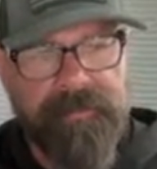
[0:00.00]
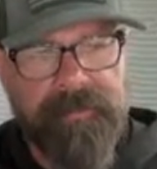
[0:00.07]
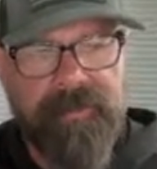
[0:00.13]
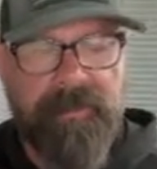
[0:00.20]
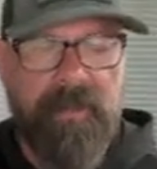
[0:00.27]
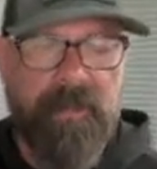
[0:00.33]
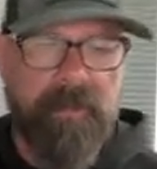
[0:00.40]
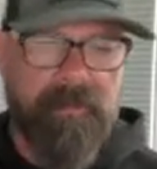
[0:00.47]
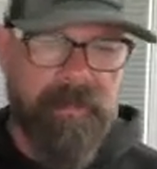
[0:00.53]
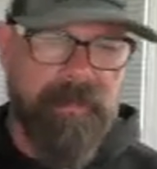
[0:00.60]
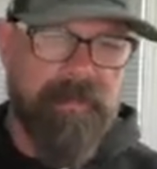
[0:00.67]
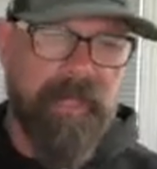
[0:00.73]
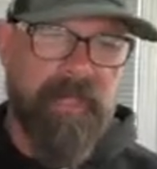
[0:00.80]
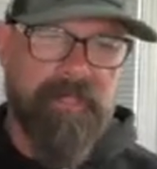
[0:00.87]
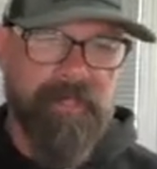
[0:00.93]
So you
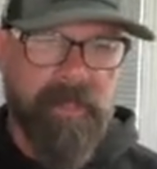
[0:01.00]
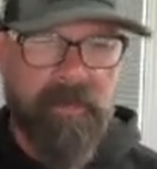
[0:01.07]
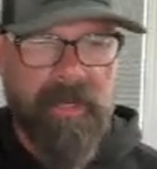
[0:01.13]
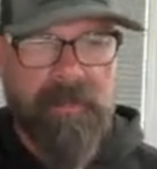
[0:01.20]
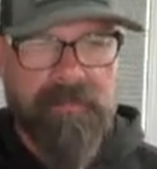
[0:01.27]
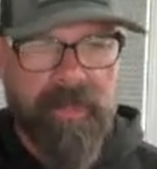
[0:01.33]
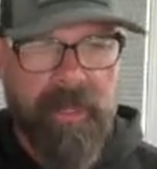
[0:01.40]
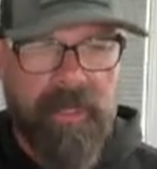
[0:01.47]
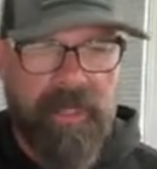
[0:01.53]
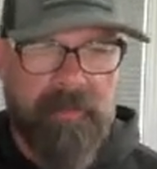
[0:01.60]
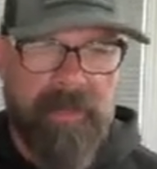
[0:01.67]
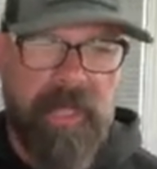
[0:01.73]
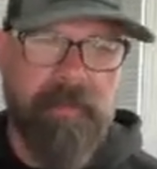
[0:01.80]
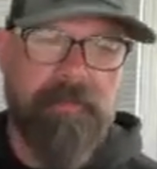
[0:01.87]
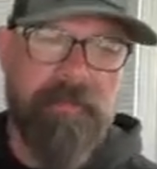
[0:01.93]
guys know what I'm talking
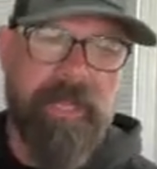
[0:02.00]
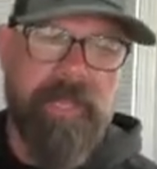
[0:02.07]
about.